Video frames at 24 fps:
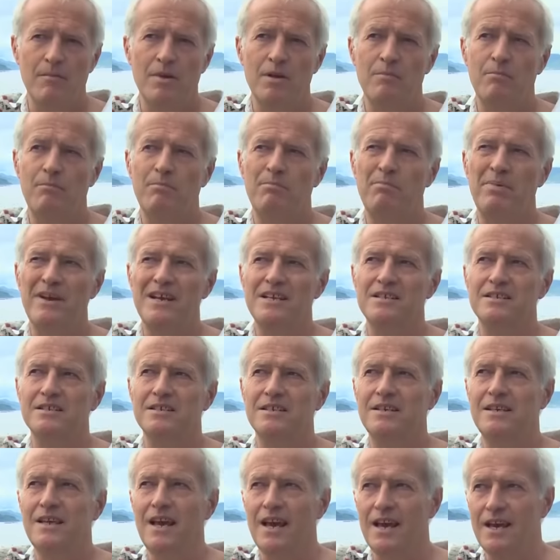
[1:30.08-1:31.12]
My best
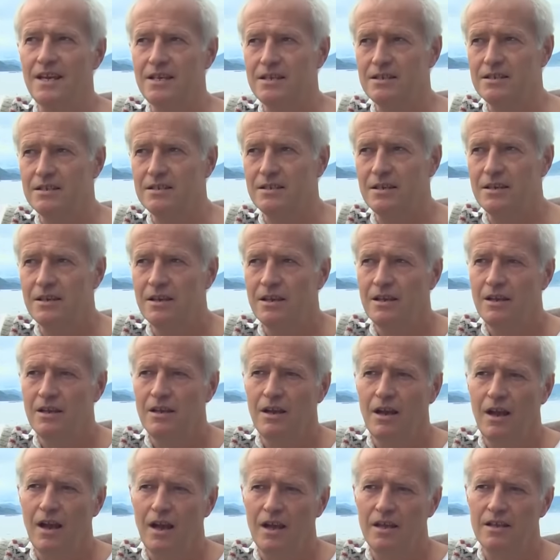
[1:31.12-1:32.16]
guess
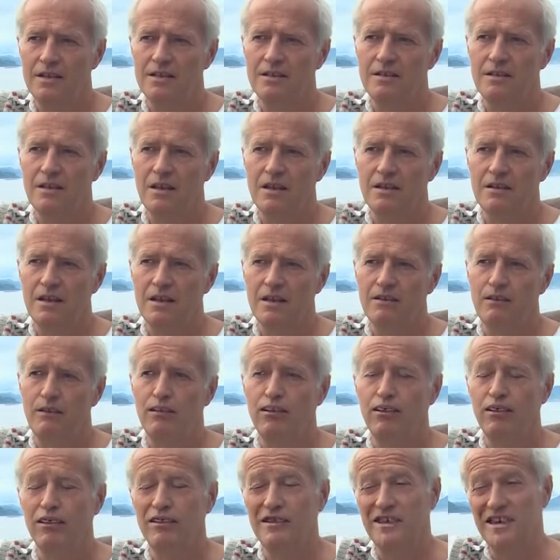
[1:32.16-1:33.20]
I'd
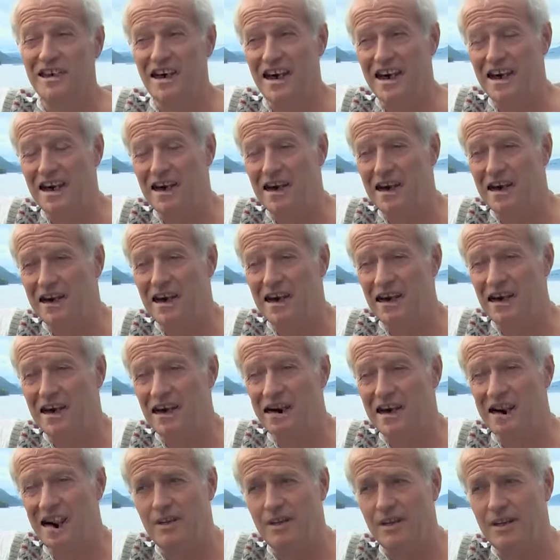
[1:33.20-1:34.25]
say the
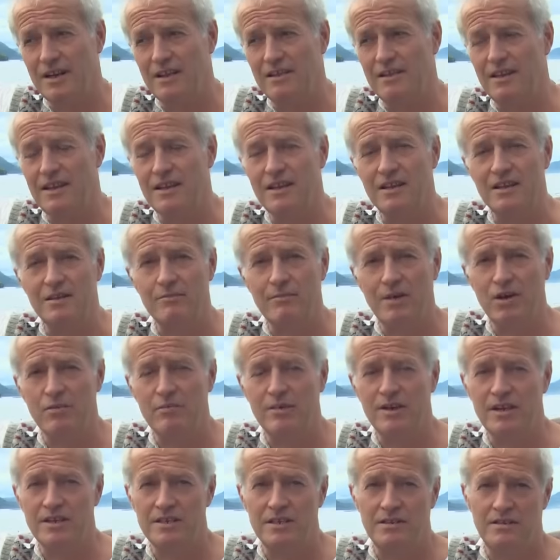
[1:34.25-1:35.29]
most likely thing at the
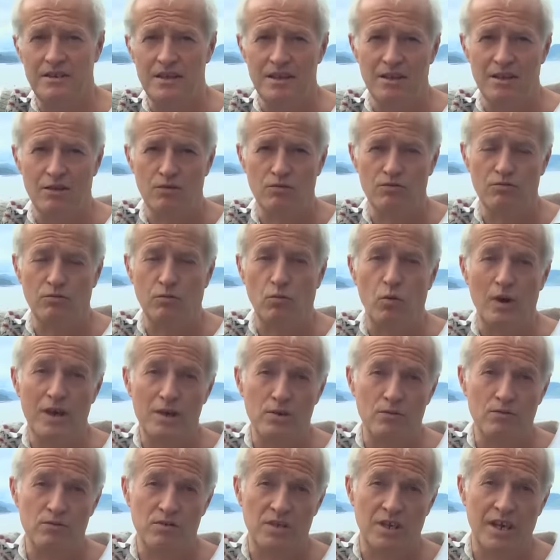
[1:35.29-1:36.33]
moment is a thing called
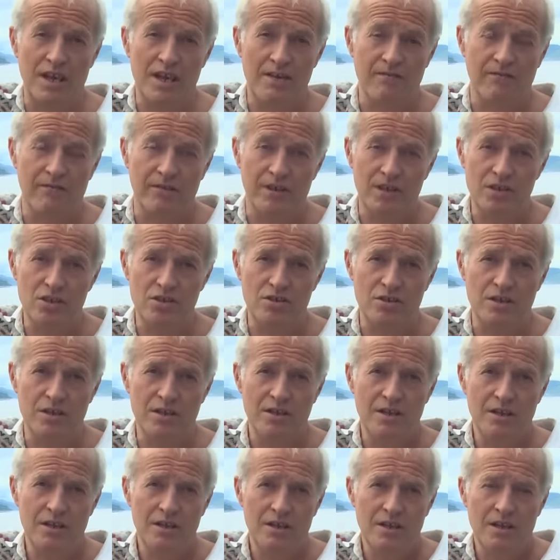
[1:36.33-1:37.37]
Wels catfish,
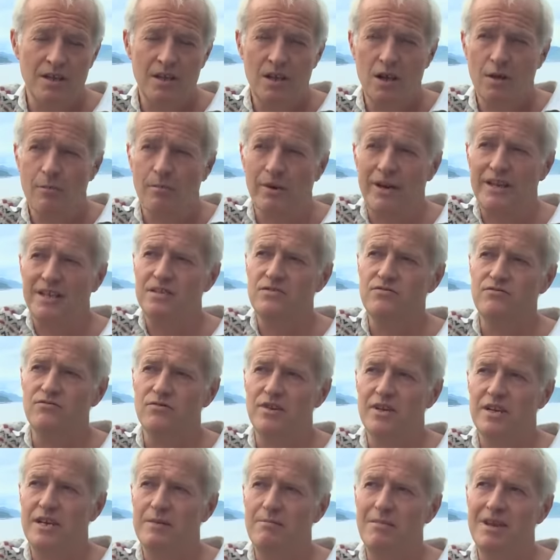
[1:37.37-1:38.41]
but it doesn't
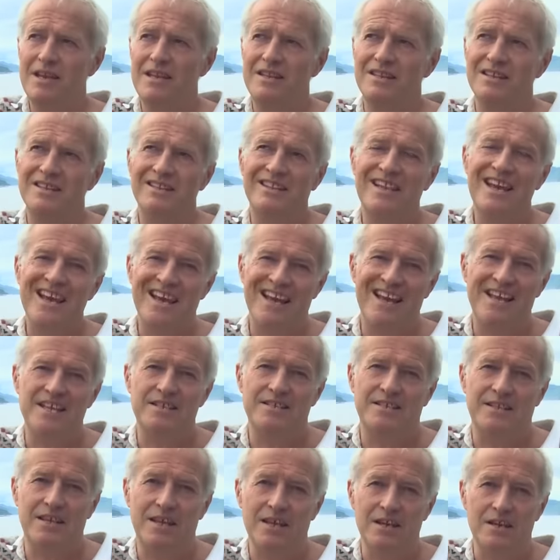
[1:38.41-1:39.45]
really mean that that
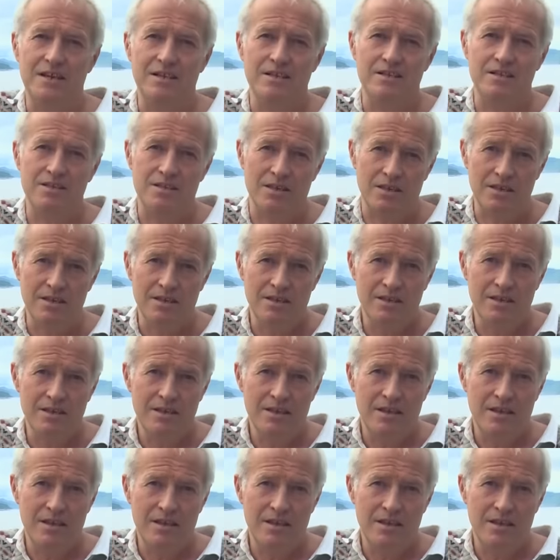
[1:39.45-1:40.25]
is the answer.